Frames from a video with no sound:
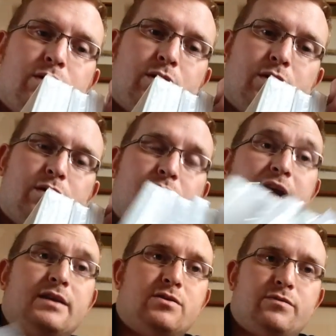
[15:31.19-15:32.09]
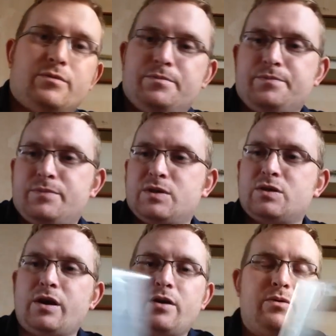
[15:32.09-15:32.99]
8 of them.
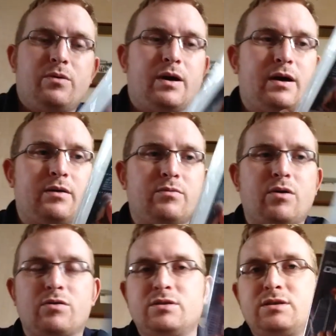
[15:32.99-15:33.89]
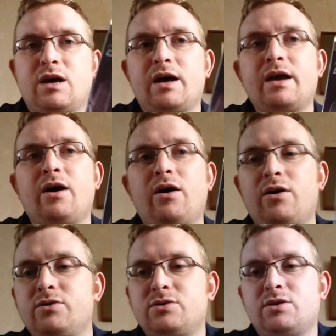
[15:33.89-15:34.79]
So we've got Die
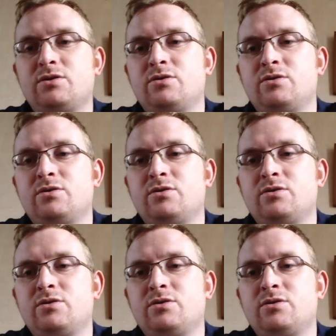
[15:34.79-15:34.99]
Hard,